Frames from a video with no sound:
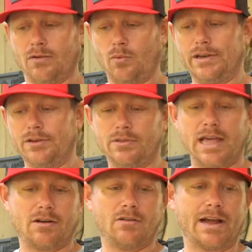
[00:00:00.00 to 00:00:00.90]
We do
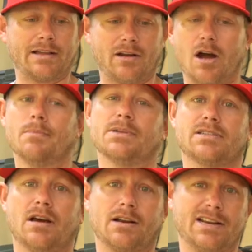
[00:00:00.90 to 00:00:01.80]
that on like an
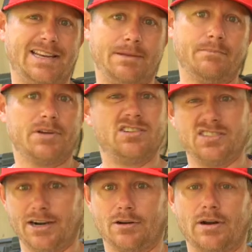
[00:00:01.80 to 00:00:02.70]
Amistad, a deep,
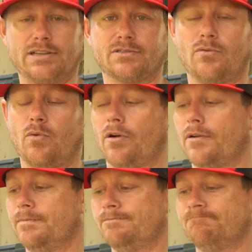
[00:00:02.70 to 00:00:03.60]
clear
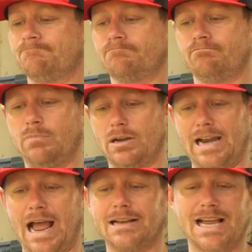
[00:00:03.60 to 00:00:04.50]
reservoir. But
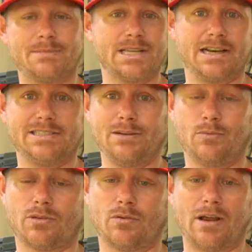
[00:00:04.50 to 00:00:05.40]
nine times out of
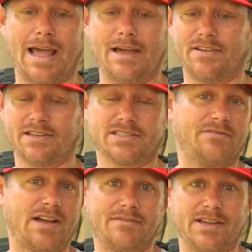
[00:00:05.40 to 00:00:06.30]
ten, we're throwing a half-ounce to
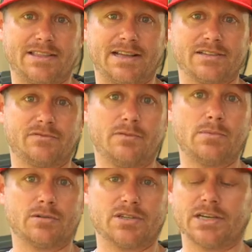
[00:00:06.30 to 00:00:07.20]
five-eighth ounce
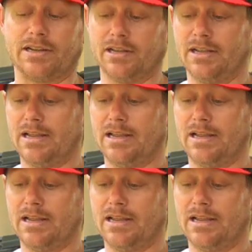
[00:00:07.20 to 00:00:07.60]
football jig.